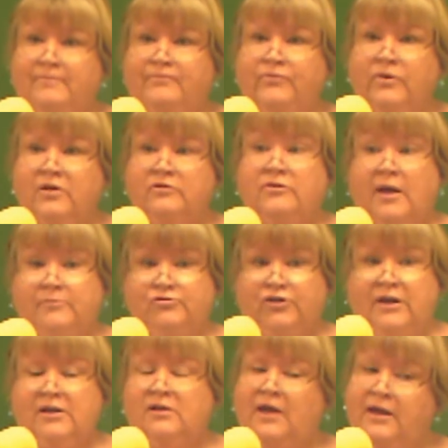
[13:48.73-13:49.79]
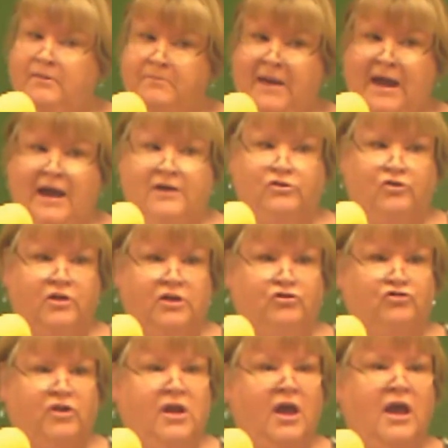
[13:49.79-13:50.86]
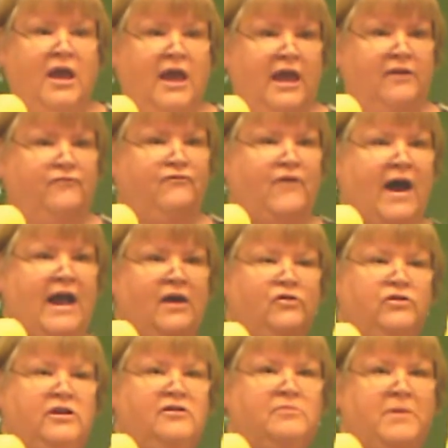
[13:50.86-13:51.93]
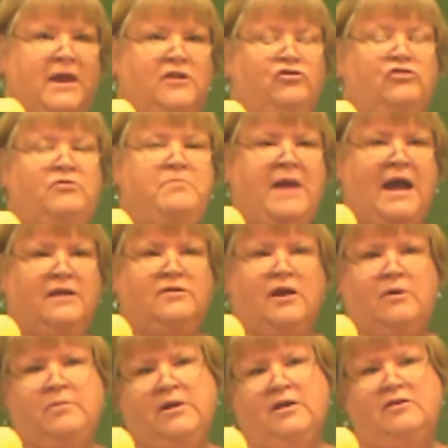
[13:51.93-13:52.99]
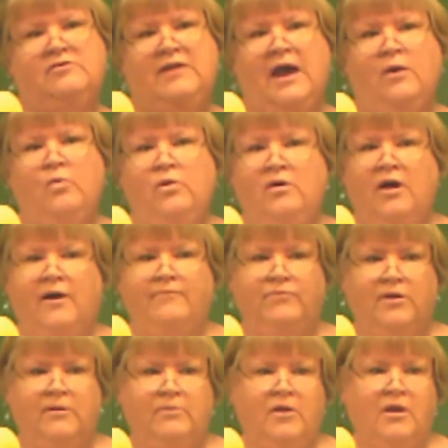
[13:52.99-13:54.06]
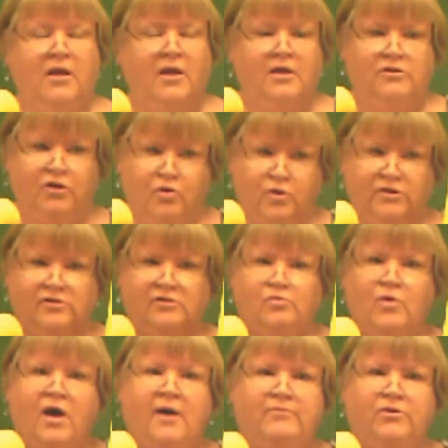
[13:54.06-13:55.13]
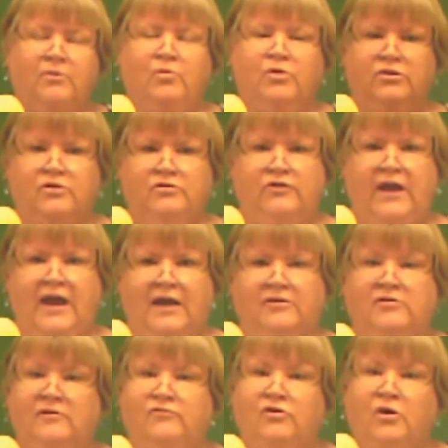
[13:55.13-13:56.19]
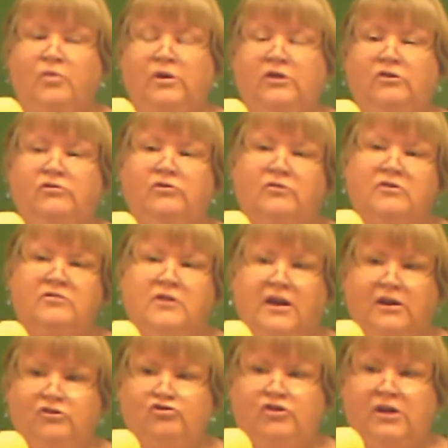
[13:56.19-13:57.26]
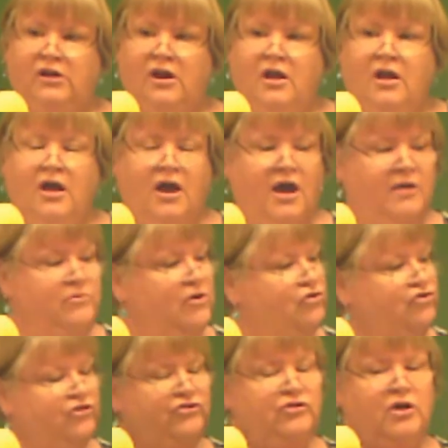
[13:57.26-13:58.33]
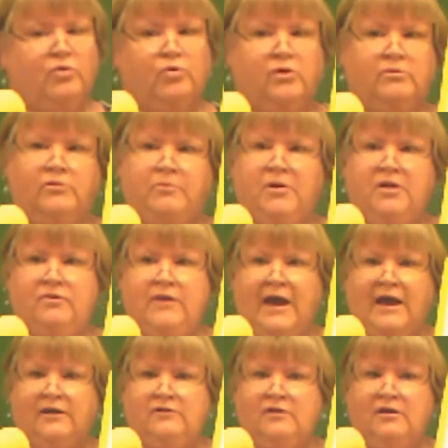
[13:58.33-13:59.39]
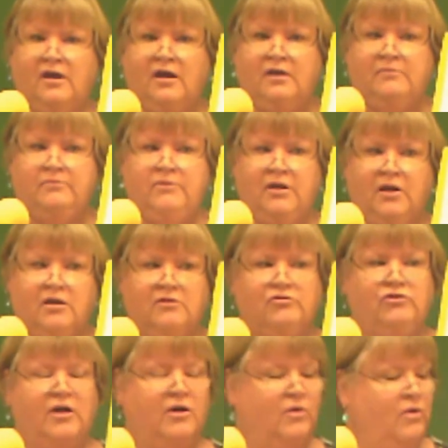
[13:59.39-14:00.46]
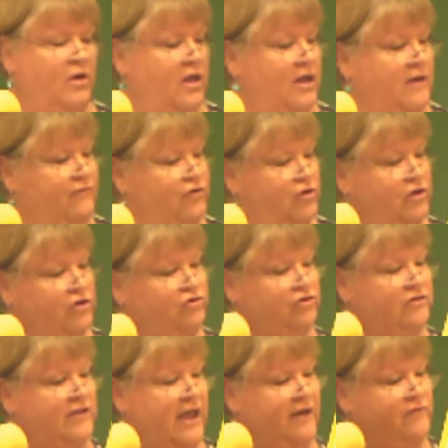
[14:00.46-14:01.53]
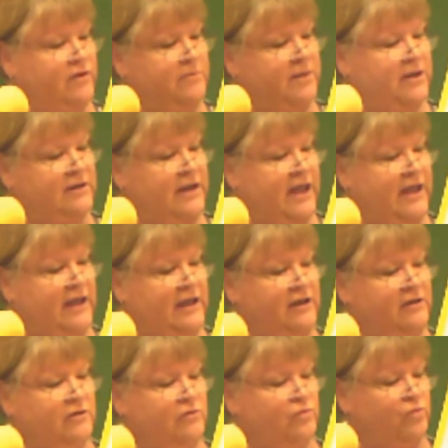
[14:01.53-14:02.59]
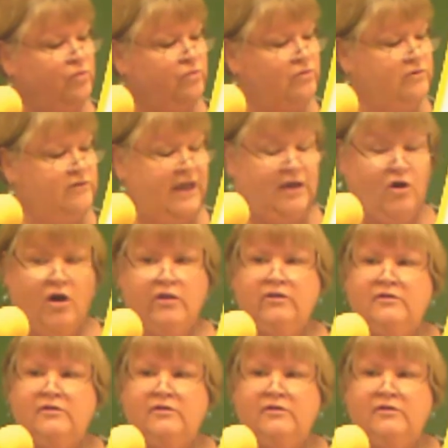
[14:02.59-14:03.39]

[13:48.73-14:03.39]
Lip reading: subject, like math or history, and file these pages back there, because that will help them. The quizzes will help them with their tests, even though we do a study sheet. There's just no room to put that here. So if you can just every Monday take all this